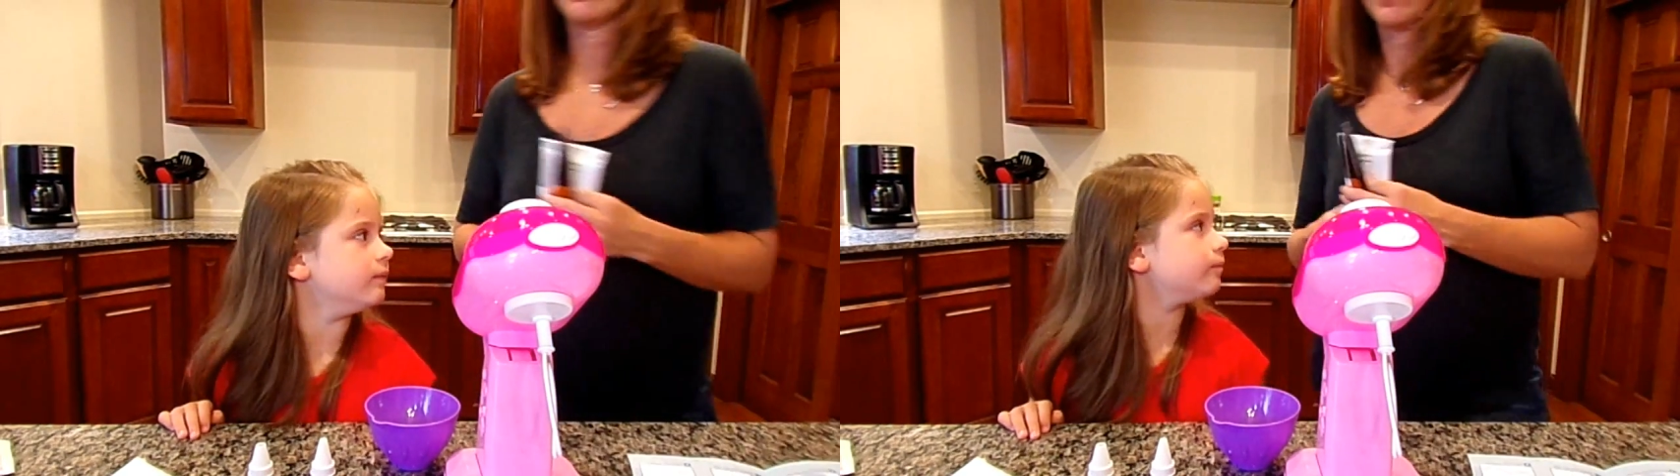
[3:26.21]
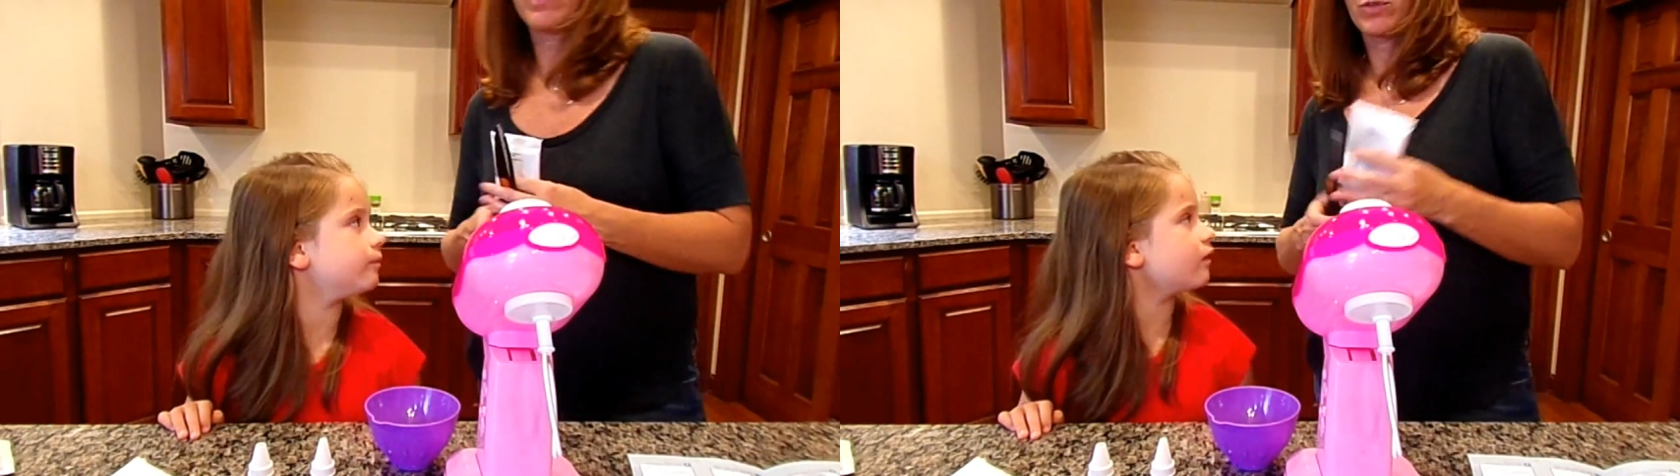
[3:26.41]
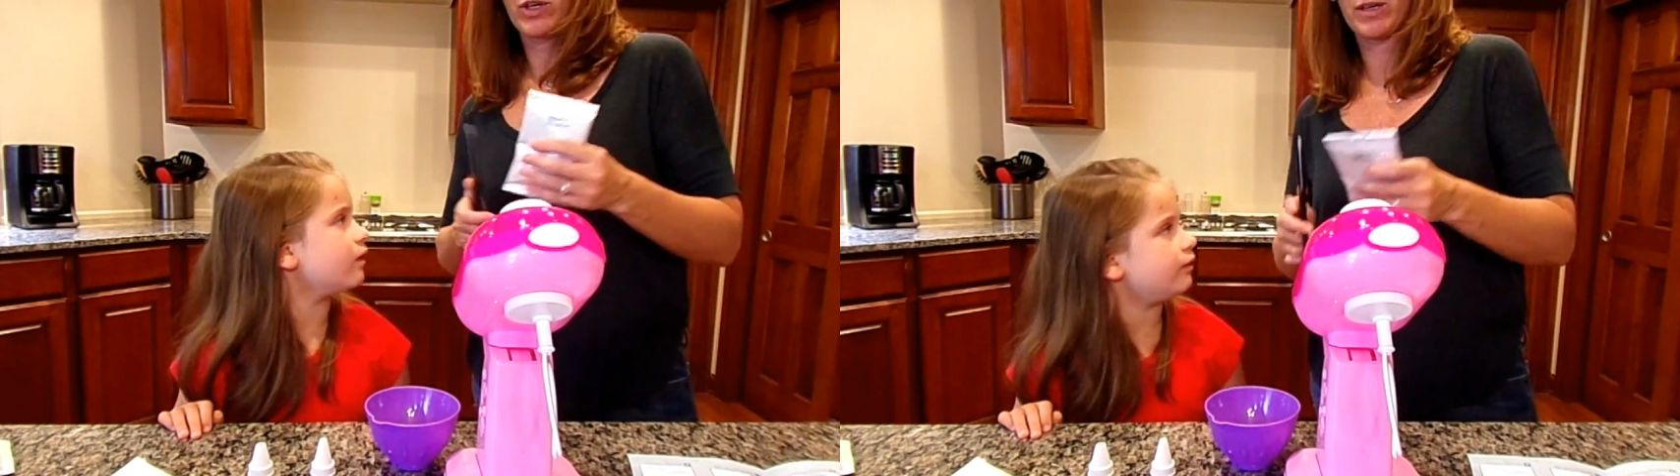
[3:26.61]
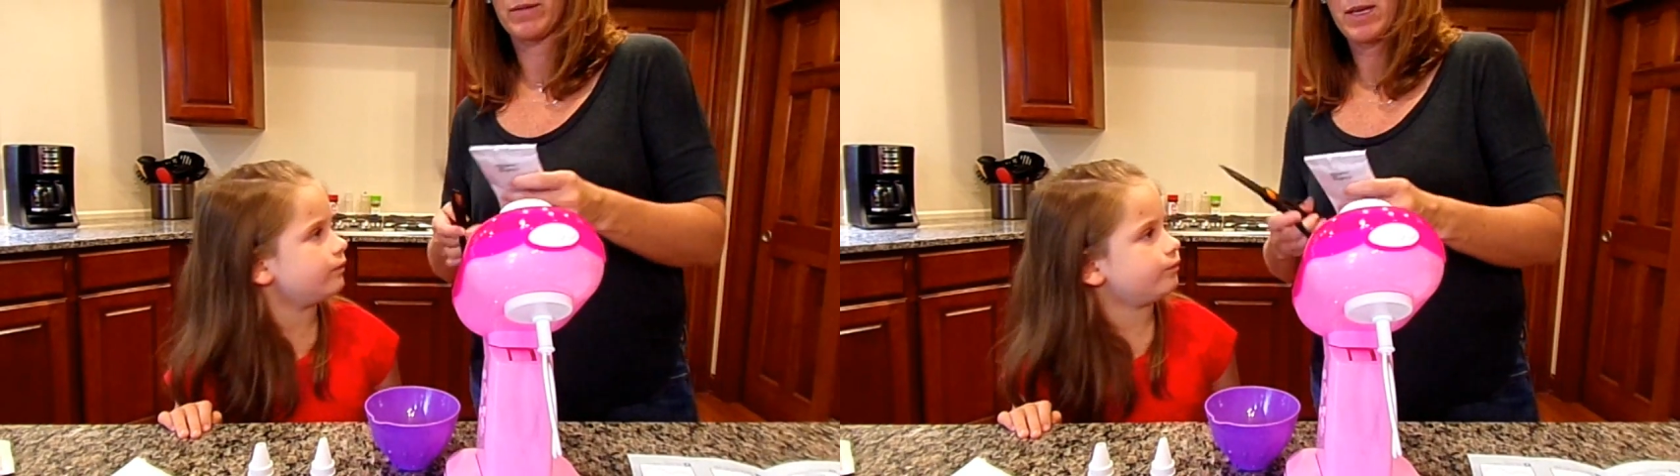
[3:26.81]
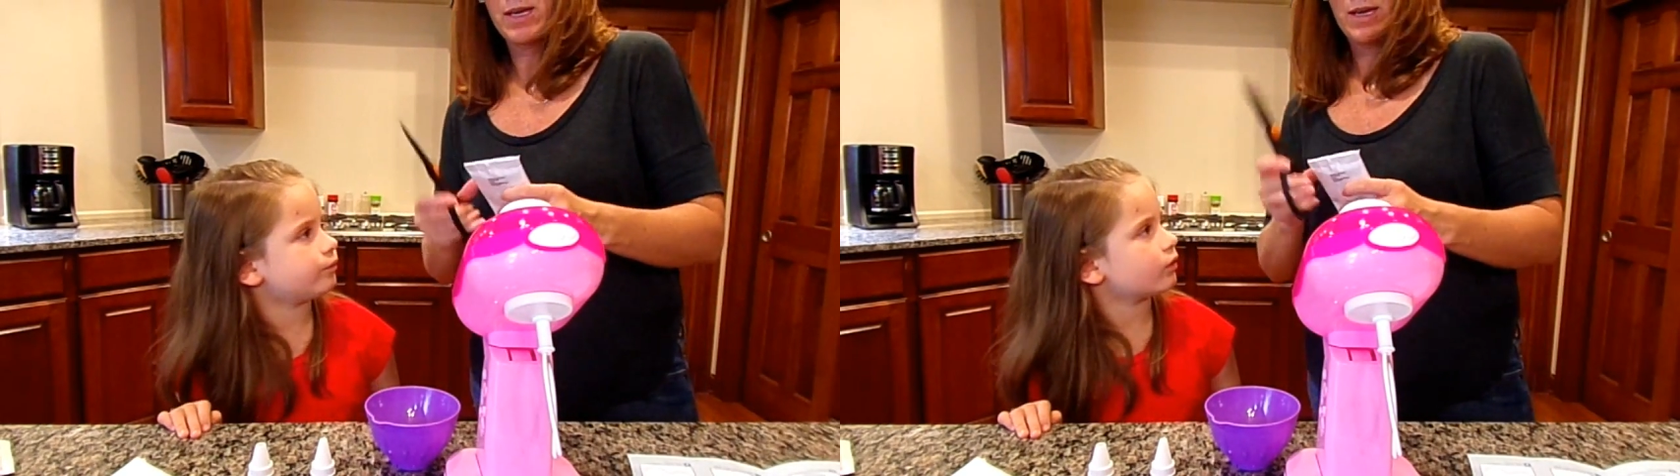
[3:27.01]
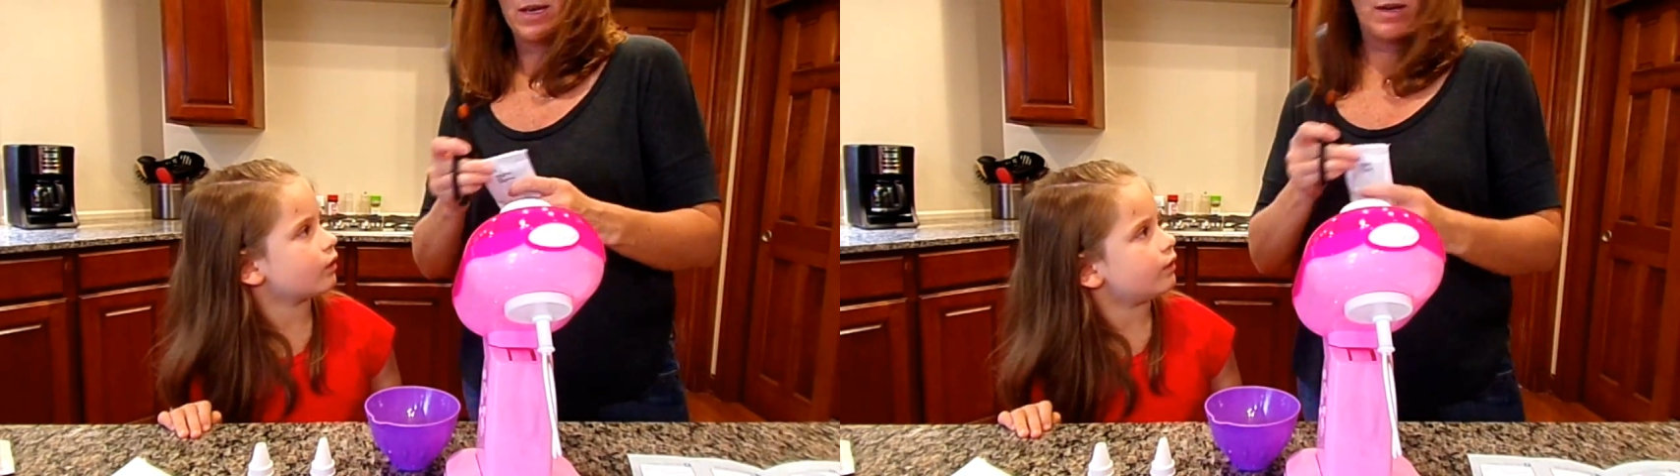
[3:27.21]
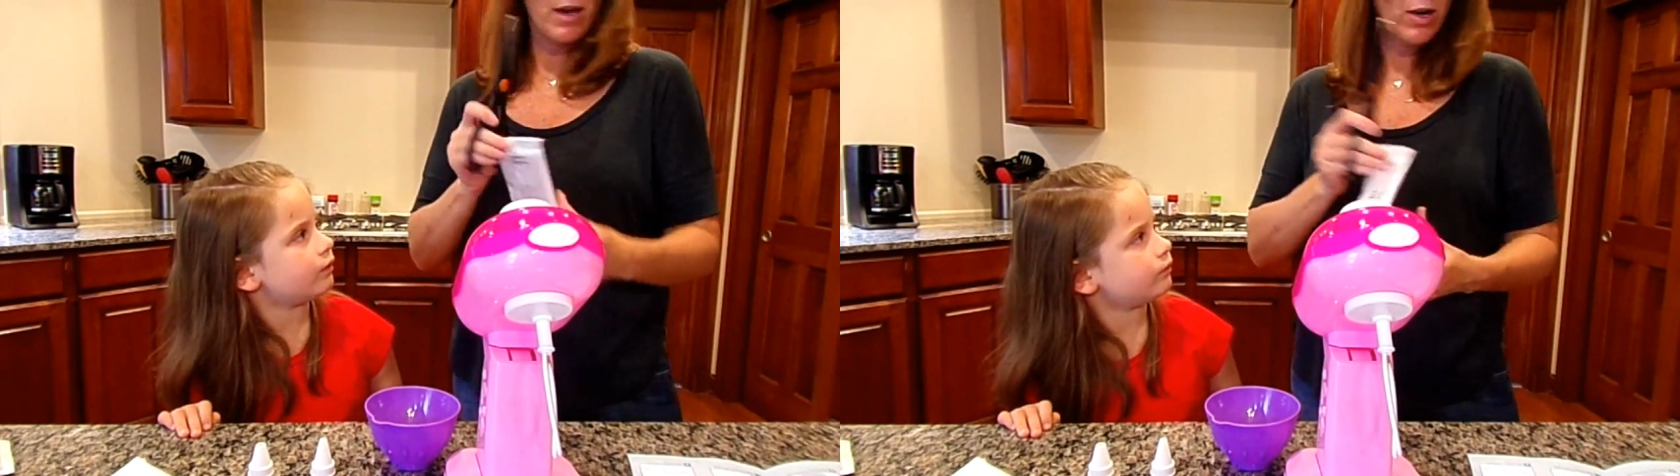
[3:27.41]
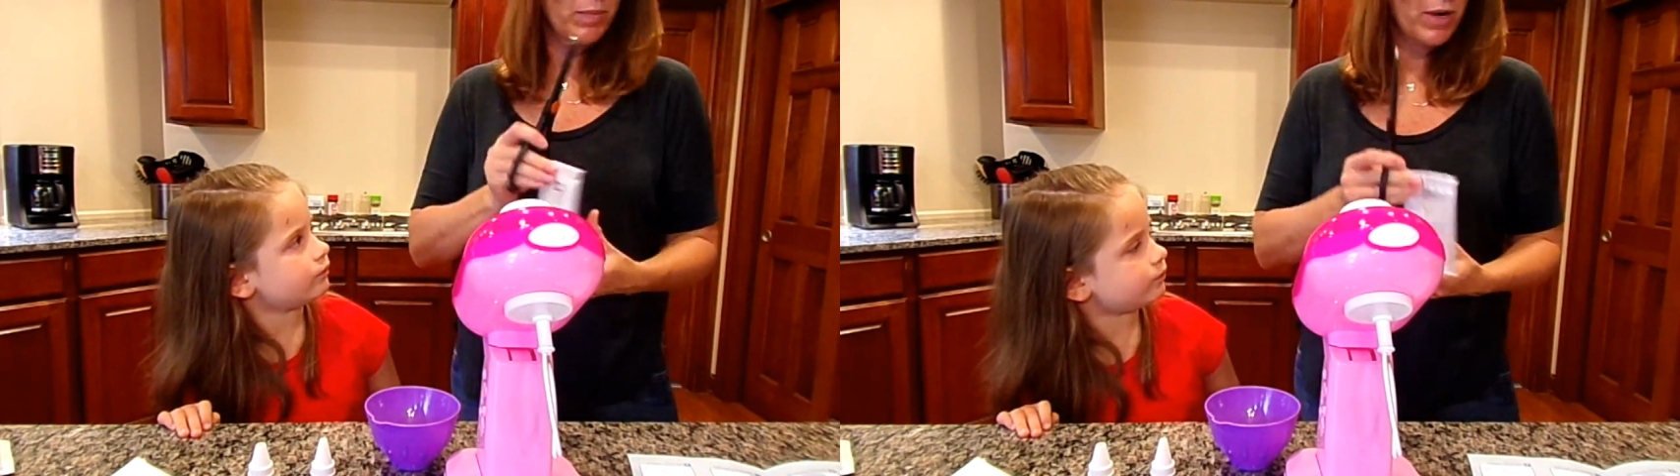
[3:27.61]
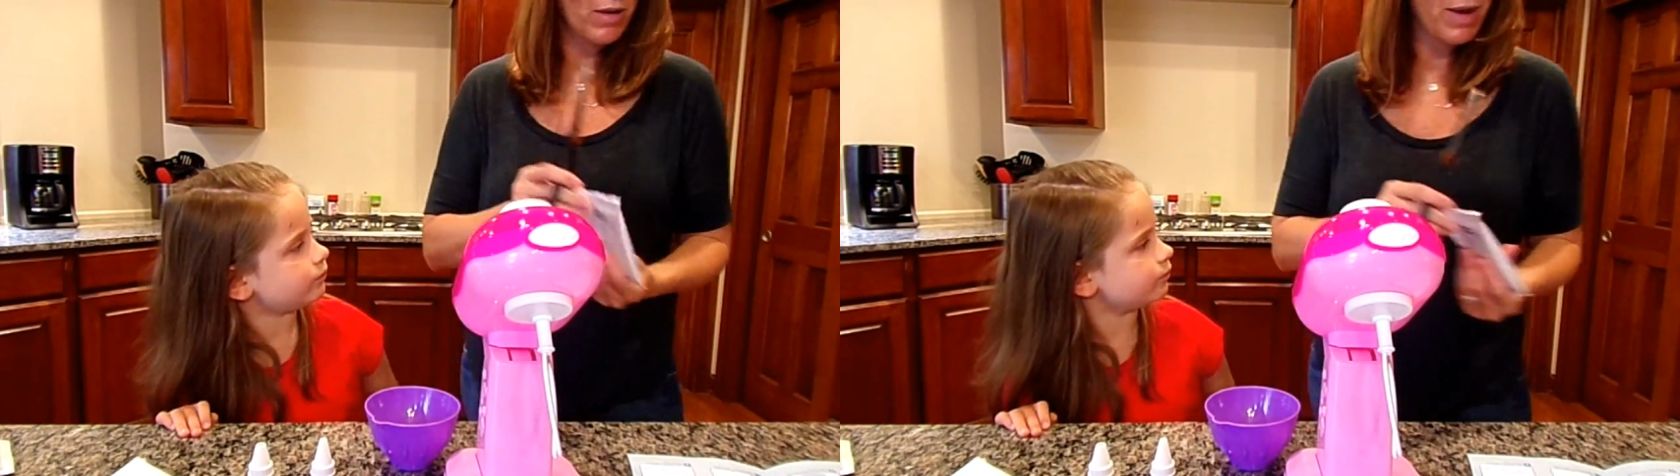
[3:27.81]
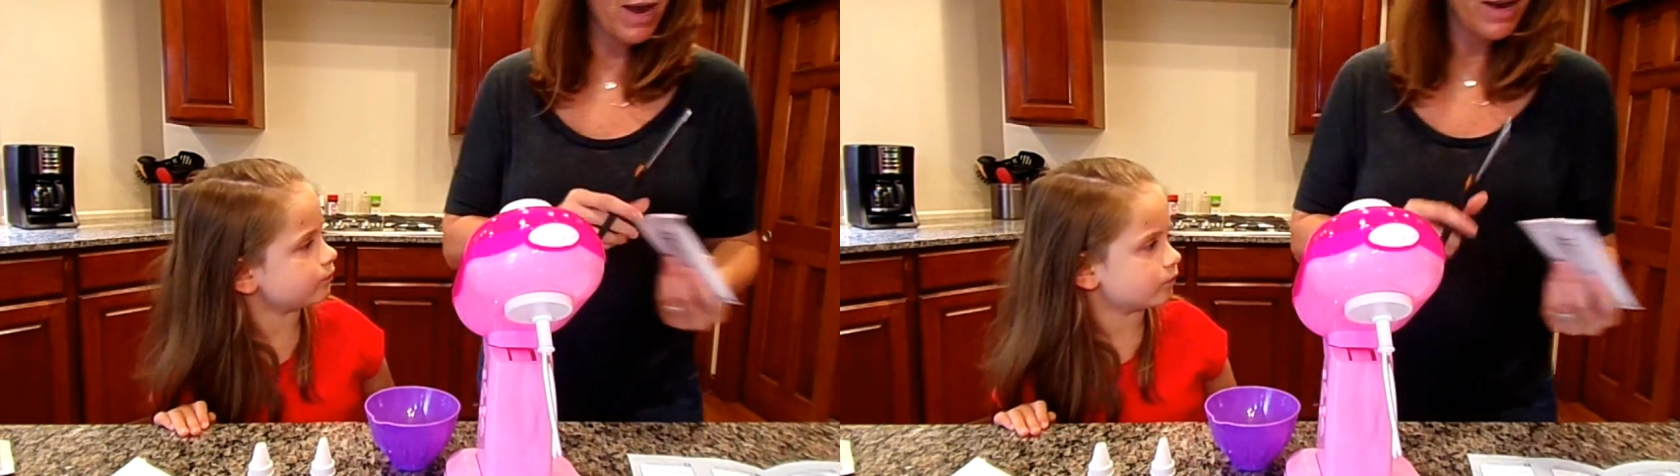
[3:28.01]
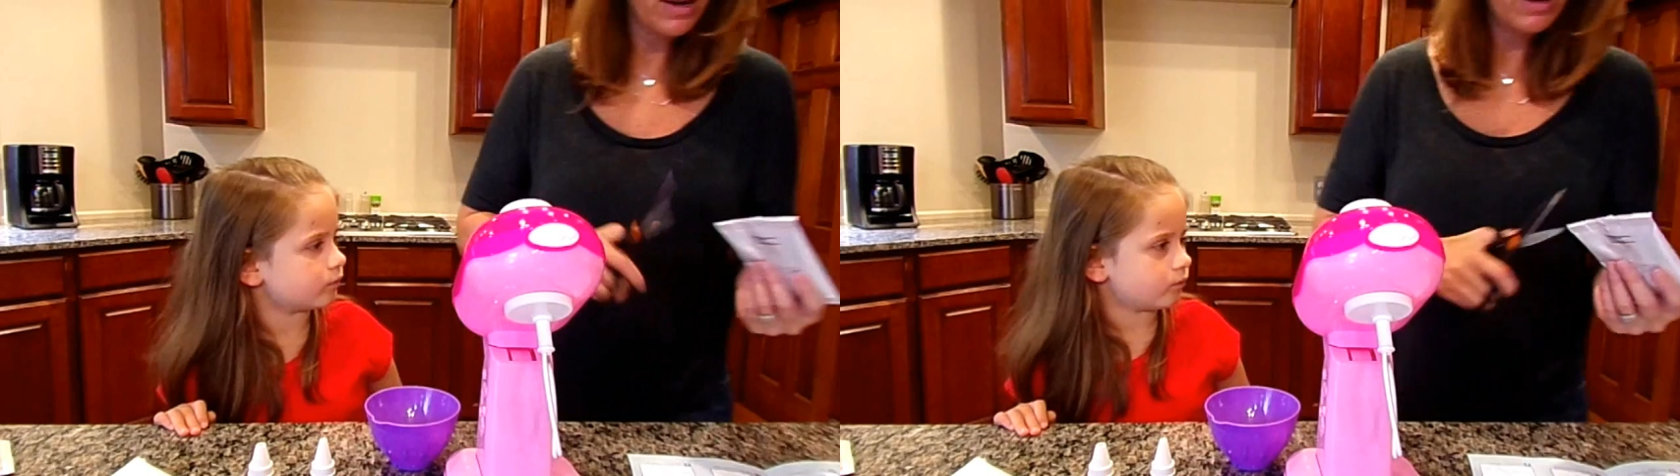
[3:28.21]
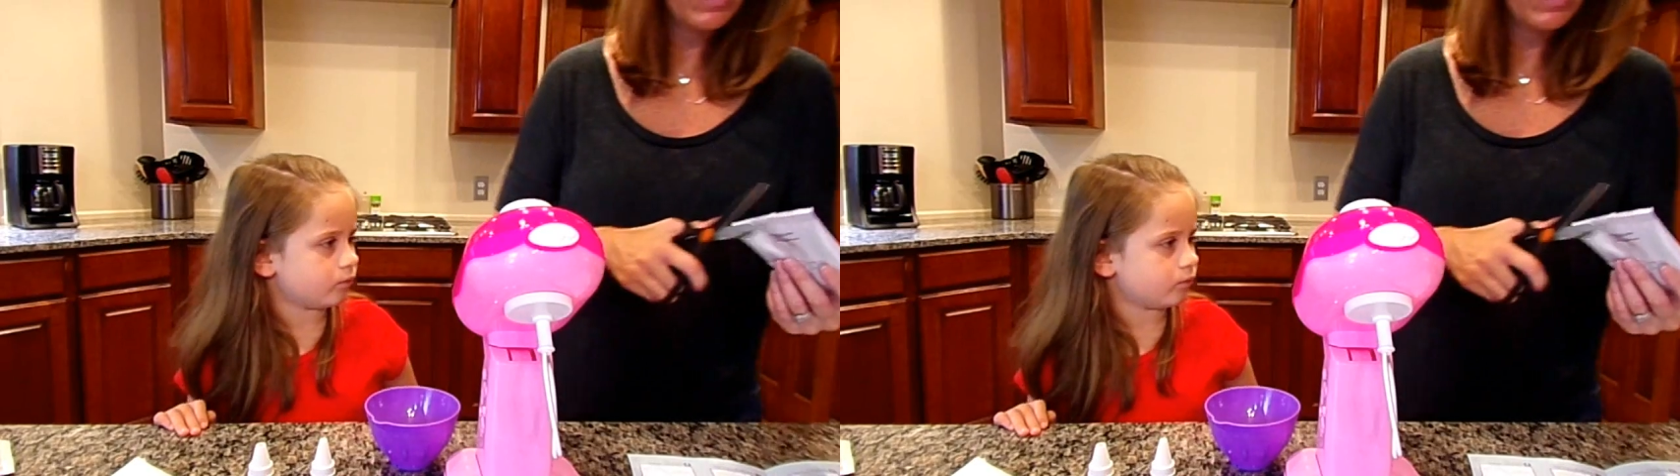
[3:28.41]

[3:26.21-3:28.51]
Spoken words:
We're going to cut open our bag,